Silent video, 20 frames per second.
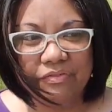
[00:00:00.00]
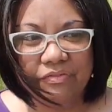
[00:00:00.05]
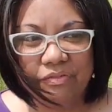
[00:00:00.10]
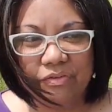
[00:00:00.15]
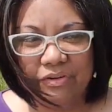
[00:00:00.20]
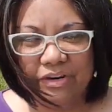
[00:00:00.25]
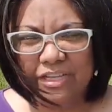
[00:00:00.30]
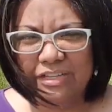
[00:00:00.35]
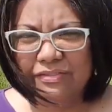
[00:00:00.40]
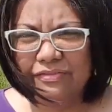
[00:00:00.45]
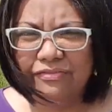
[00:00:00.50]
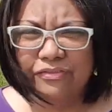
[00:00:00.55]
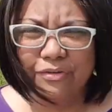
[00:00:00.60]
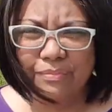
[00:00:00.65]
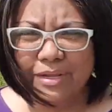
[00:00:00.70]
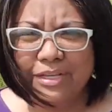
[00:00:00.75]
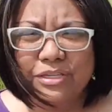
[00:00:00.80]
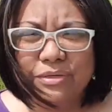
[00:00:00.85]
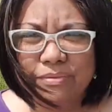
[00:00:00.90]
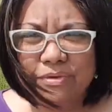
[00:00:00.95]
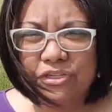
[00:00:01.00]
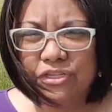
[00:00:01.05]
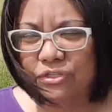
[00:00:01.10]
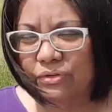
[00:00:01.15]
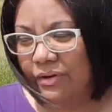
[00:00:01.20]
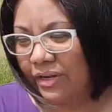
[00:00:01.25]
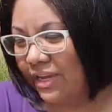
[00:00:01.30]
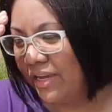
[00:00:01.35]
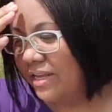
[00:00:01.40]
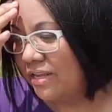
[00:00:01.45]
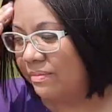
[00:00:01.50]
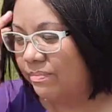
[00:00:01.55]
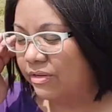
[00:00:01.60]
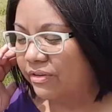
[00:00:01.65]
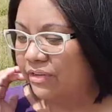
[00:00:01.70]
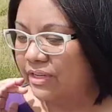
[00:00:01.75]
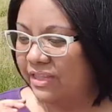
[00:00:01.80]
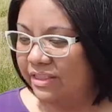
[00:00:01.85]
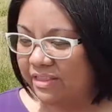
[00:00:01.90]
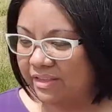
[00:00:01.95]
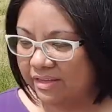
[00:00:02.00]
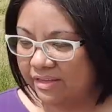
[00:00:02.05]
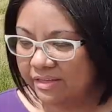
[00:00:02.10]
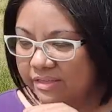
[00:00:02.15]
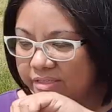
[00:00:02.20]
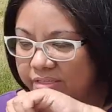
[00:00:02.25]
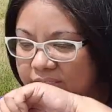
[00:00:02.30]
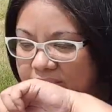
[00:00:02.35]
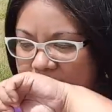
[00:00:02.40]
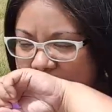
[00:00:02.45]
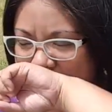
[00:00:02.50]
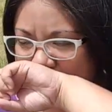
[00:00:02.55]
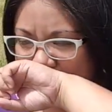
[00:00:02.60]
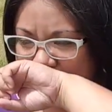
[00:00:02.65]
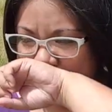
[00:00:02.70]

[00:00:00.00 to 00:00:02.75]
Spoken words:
For me to enjoy it, but in this,